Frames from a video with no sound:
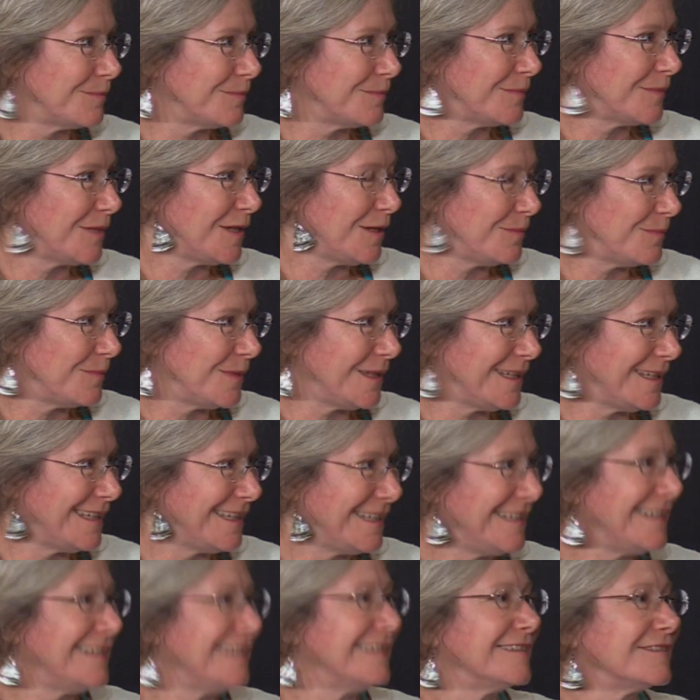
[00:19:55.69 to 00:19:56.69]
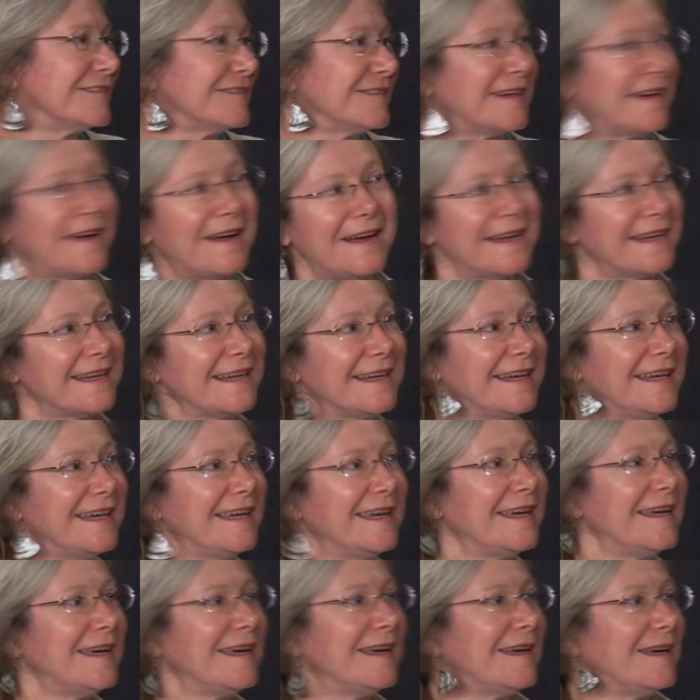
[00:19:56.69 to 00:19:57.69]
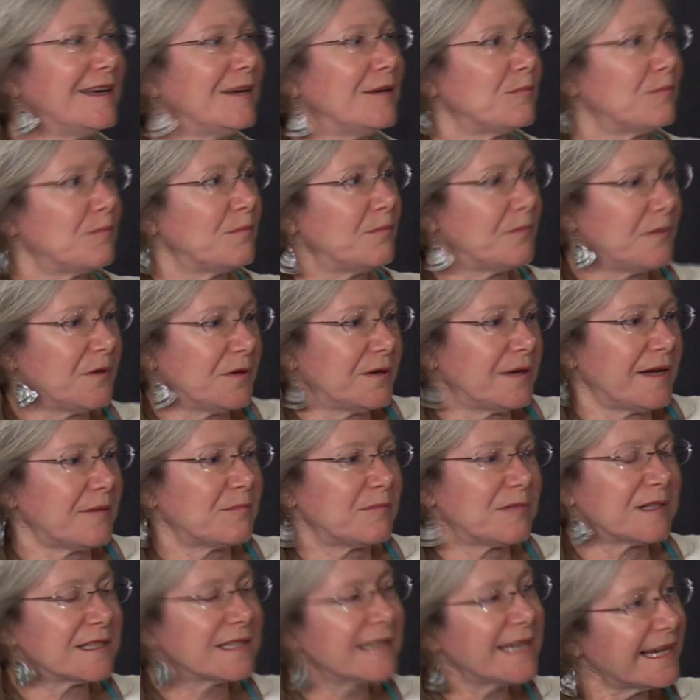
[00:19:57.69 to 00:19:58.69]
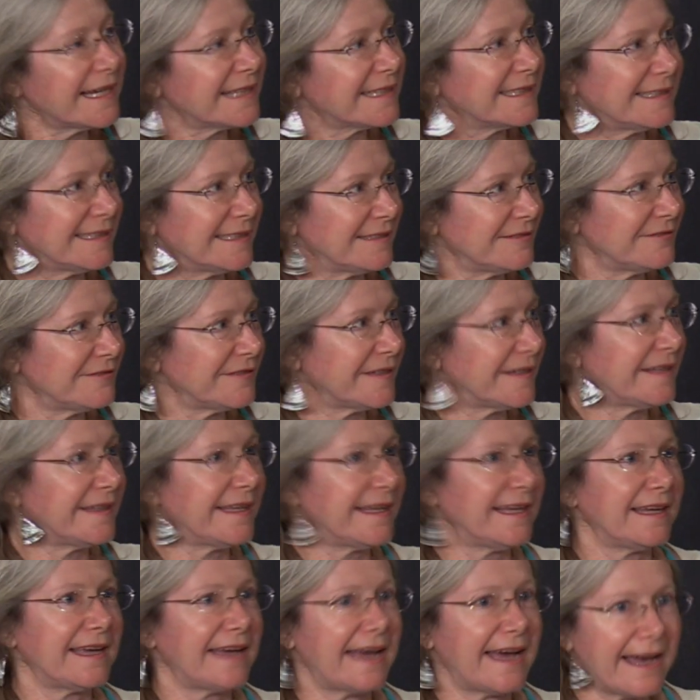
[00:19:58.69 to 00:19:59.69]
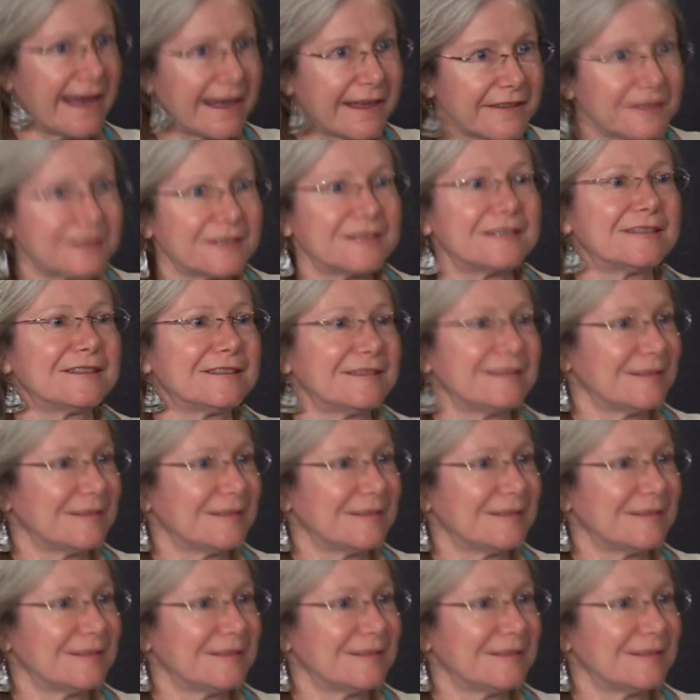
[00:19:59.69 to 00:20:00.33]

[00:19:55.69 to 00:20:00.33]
PPE. They're not protective, and they gather,